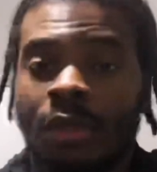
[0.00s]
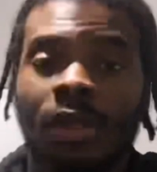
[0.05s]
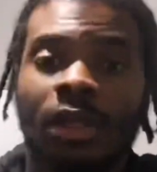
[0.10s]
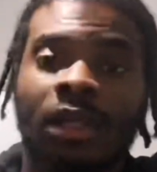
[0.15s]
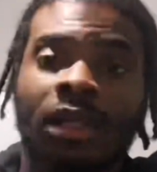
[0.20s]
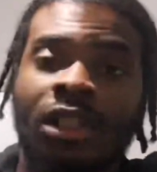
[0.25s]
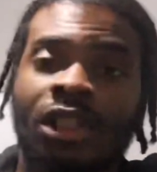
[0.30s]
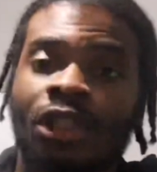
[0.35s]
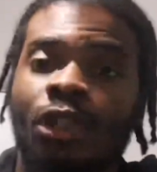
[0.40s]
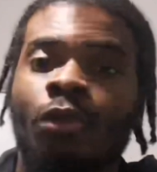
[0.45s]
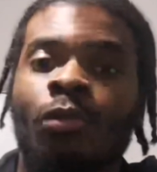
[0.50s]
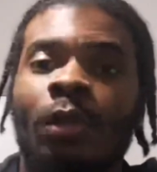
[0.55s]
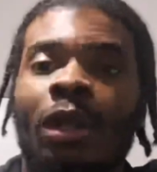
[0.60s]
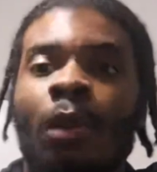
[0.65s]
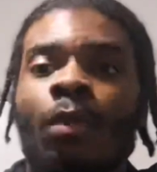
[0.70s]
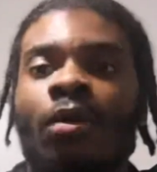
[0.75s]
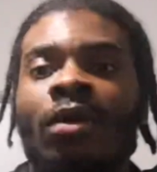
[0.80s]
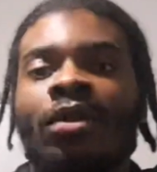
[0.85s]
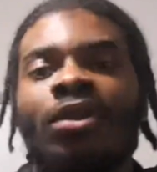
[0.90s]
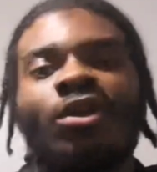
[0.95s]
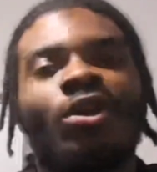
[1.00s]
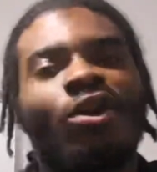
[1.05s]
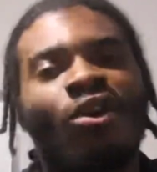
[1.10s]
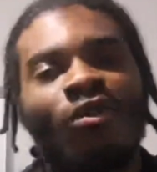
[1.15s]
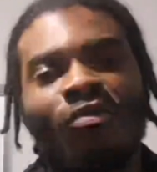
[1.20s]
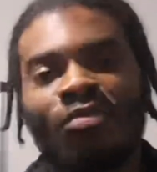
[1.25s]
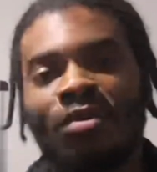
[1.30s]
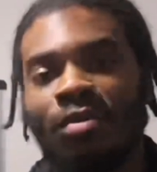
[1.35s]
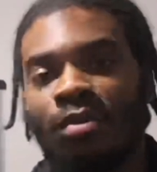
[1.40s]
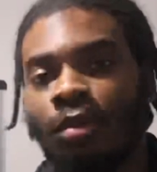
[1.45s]
This is why when a lot of
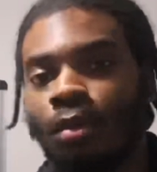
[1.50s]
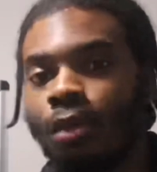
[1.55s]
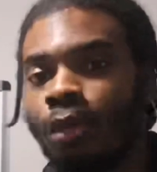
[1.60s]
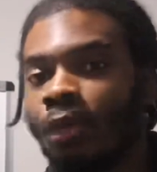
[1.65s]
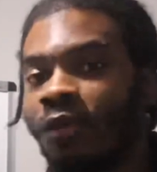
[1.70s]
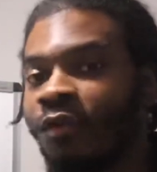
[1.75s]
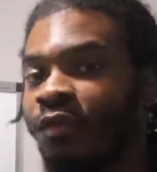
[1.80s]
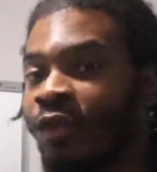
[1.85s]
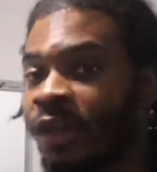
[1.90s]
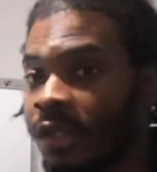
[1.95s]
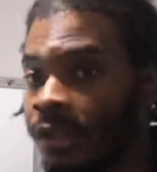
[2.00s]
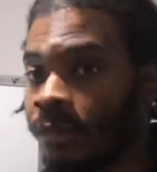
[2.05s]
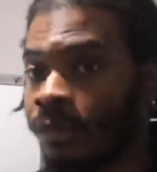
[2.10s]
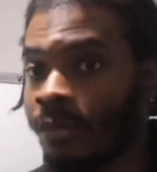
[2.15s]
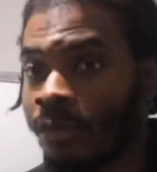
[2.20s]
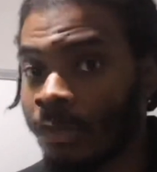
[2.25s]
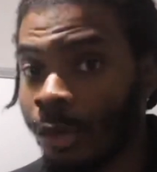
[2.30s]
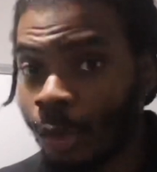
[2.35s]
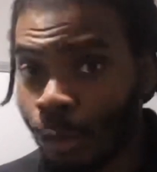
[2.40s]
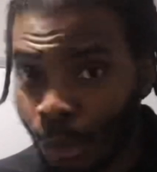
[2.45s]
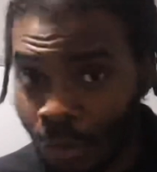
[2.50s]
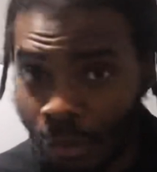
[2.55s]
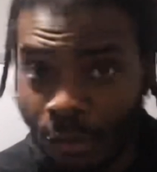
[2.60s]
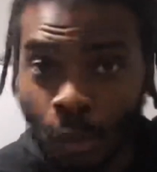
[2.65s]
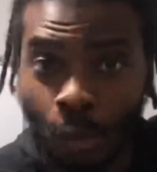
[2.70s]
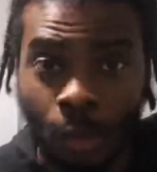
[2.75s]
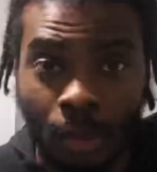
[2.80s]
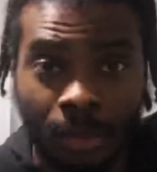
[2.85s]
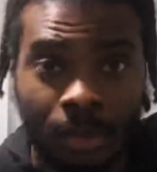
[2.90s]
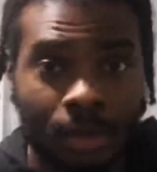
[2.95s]
people move in with a
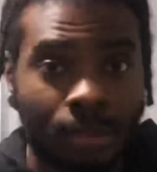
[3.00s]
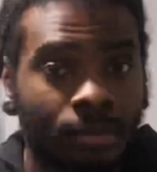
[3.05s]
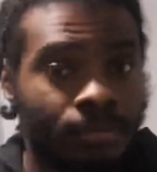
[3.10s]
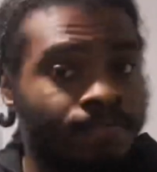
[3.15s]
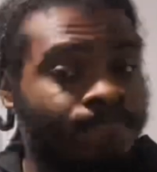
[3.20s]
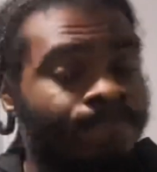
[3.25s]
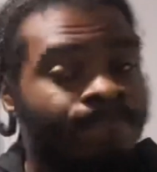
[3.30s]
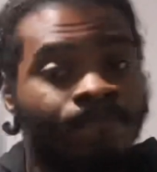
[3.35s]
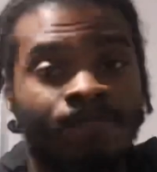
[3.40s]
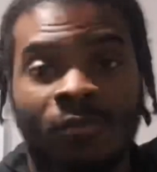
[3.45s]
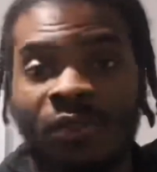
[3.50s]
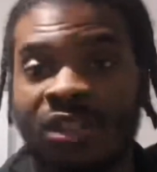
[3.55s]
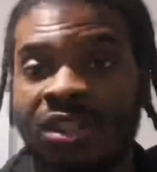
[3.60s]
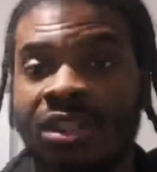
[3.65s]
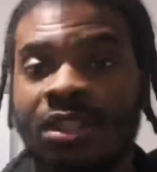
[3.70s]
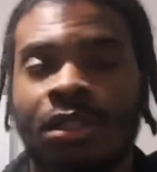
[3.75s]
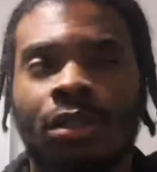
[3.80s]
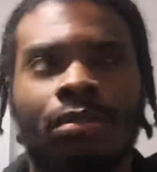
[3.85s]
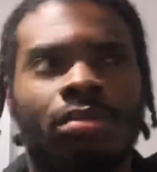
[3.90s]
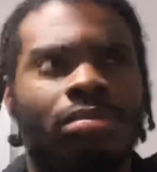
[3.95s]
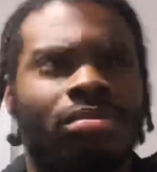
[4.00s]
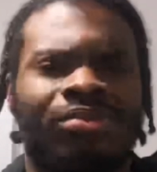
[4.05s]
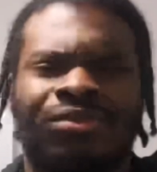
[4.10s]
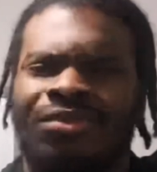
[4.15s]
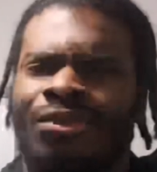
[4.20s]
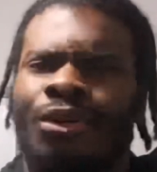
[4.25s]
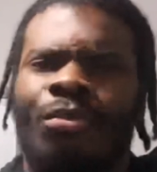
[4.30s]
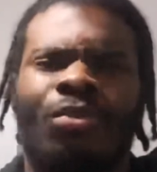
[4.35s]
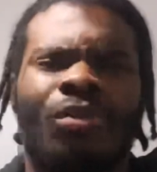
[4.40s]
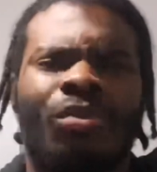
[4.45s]
woman, you see a
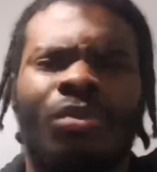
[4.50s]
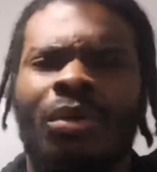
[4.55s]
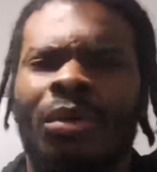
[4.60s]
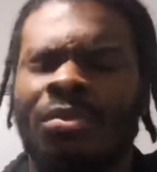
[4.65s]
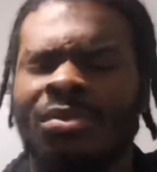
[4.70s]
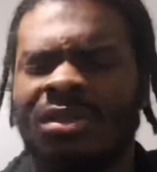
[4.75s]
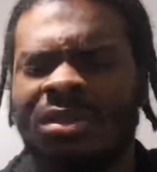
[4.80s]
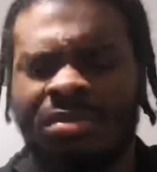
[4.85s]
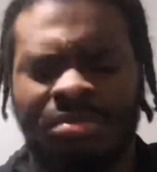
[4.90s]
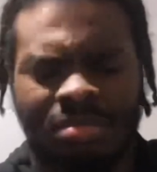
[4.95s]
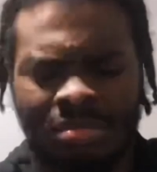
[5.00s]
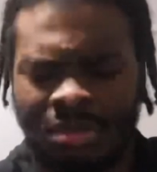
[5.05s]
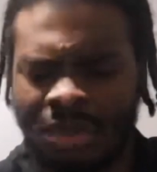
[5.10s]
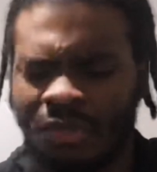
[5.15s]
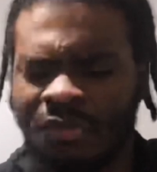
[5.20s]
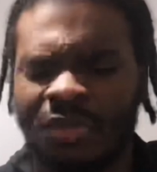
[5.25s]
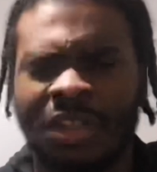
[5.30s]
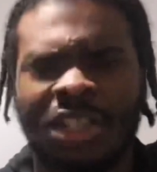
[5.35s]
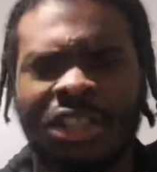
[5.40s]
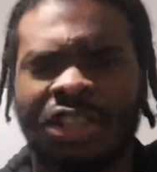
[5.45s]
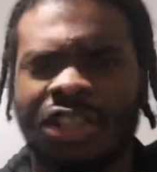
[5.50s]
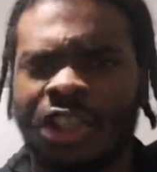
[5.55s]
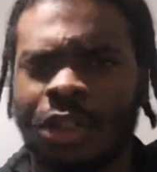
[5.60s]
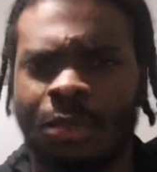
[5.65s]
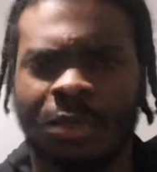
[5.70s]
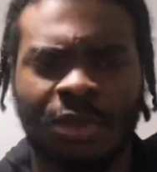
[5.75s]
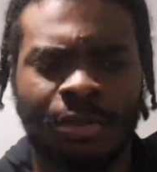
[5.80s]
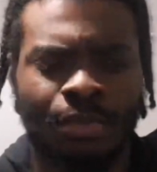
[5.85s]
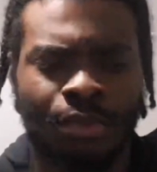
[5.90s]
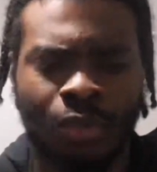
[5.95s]
couple months the relationship
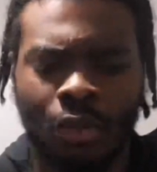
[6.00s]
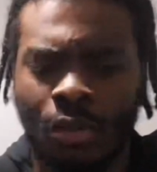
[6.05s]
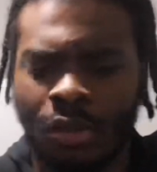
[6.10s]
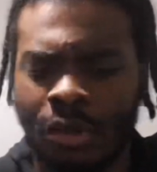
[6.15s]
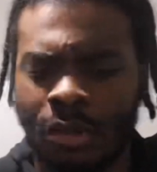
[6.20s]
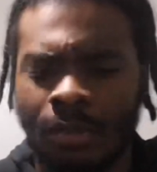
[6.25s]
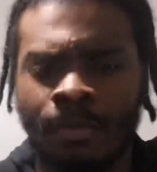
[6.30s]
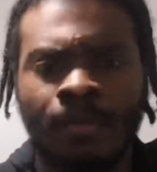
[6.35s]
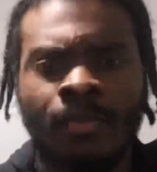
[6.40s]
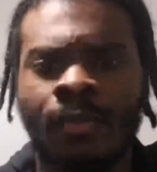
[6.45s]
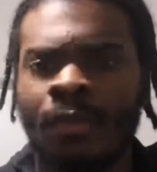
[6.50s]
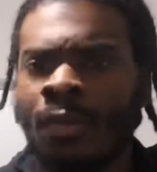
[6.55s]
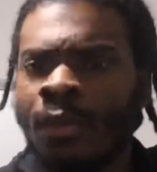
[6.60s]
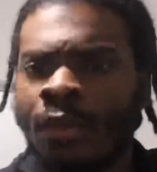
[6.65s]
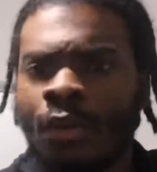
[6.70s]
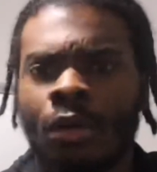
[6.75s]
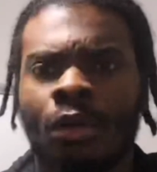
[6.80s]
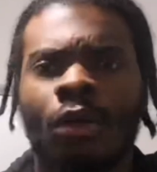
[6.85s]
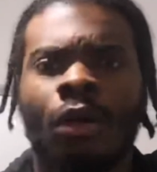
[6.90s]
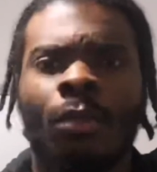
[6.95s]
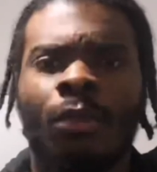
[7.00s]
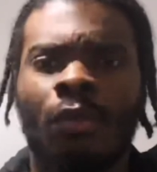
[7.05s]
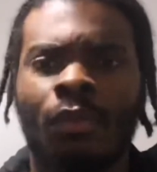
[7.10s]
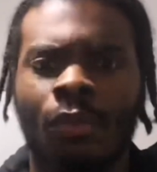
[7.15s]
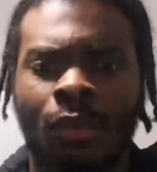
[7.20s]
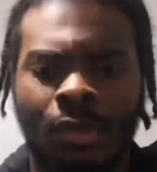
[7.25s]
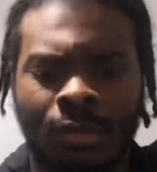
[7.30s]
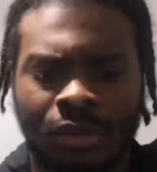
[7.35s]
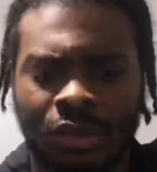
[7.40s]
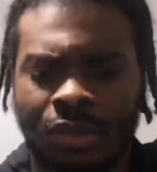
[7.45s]
is broken, couple
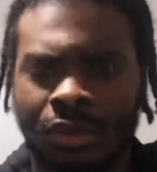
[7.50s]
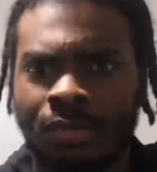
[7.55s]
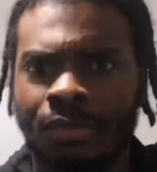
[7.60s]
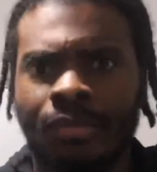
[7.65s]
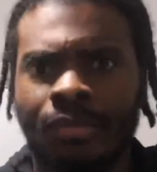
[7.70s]
months